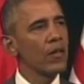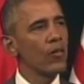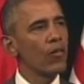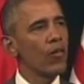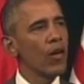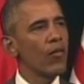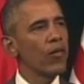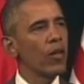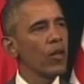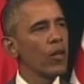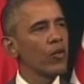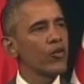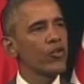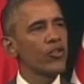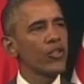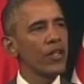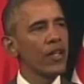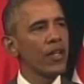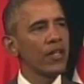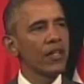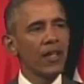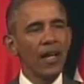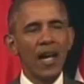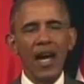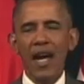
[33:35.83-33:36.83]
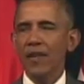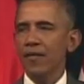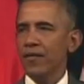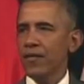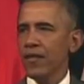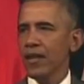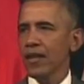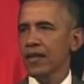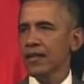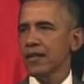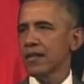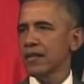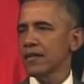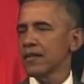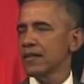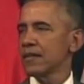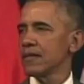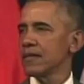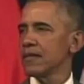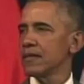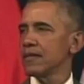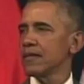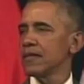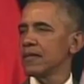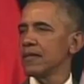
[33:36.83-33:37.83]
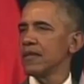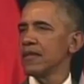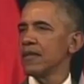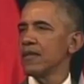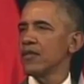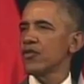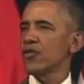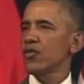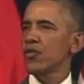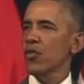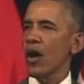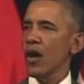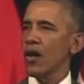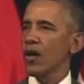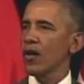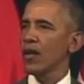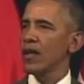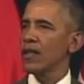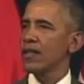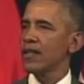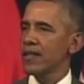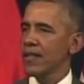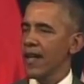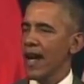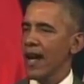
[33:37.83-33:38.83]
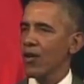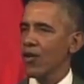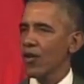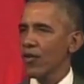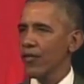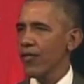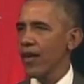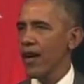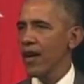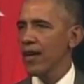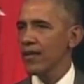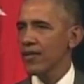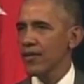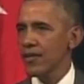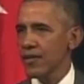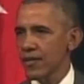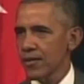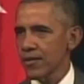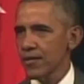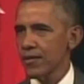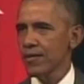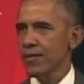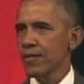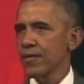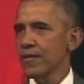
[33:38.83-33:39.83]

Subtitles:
revolution and conflict, struggle and sacrifice,